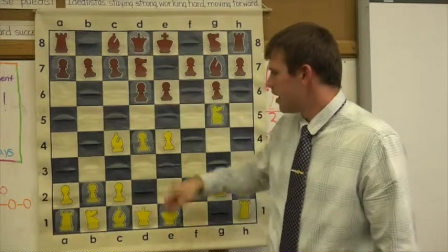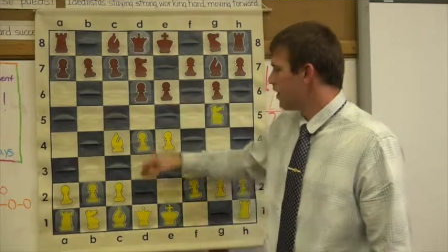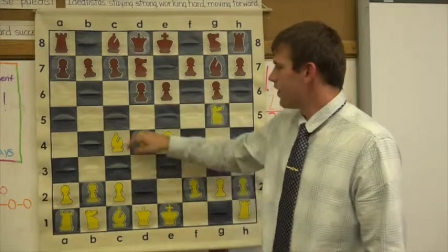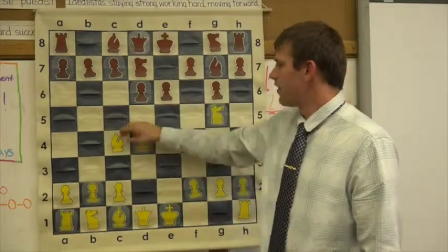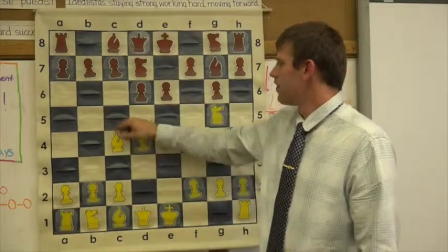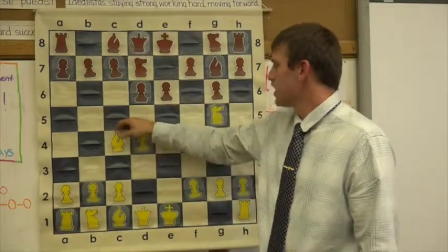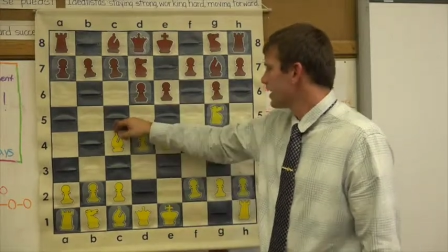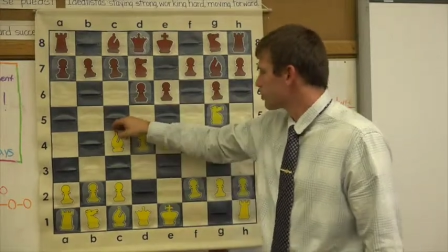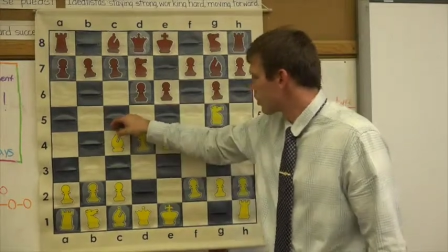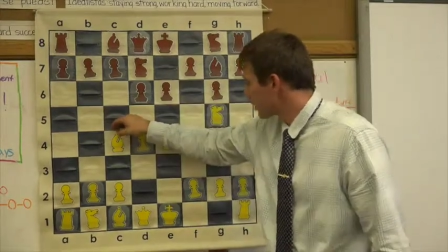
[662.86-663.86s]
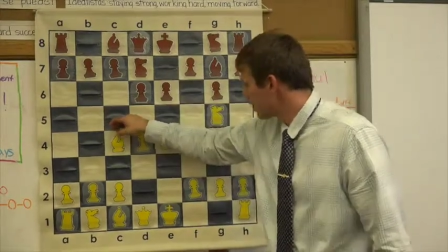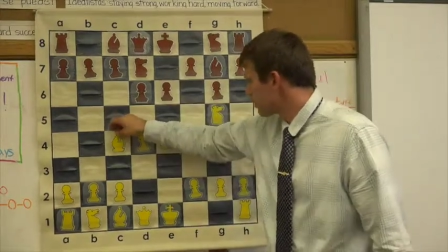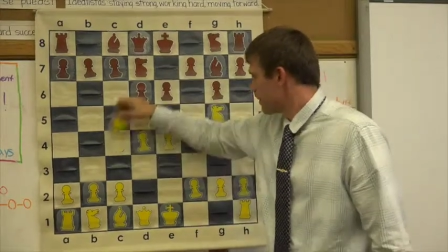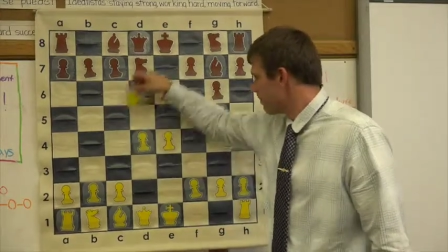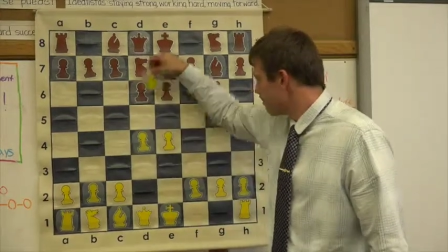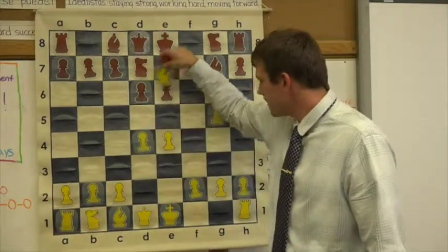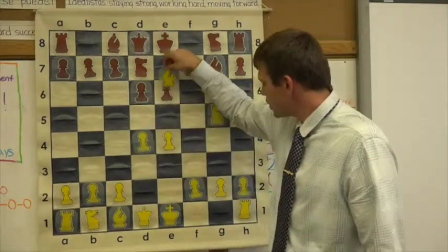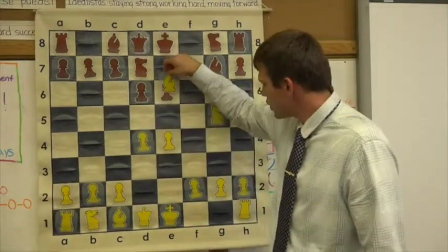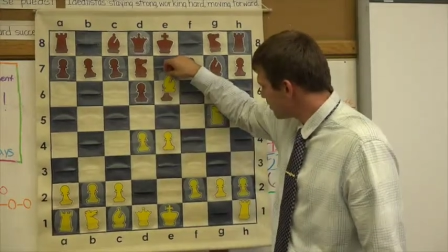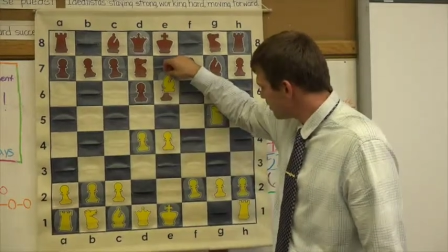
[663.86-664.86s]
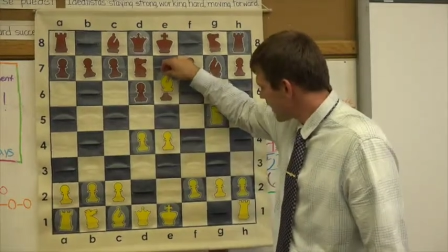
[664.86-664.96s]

Then the thing is, we're going to play bishop